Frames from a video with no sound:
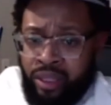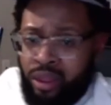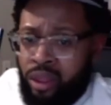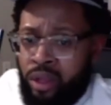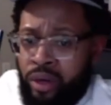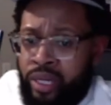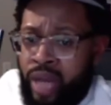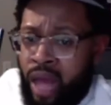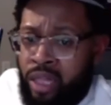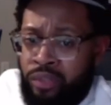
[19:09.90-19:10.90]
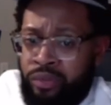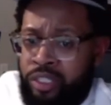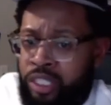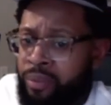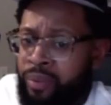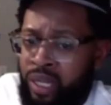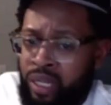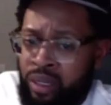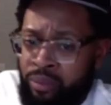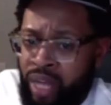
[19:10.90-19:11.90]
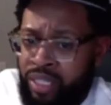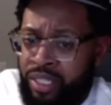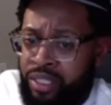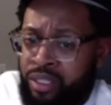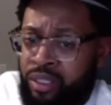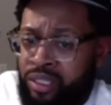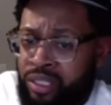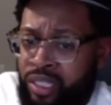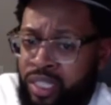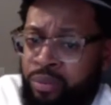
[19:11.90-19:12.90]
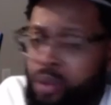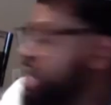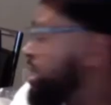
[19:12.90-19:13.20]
$30 for shipping, and my shit took 6 months.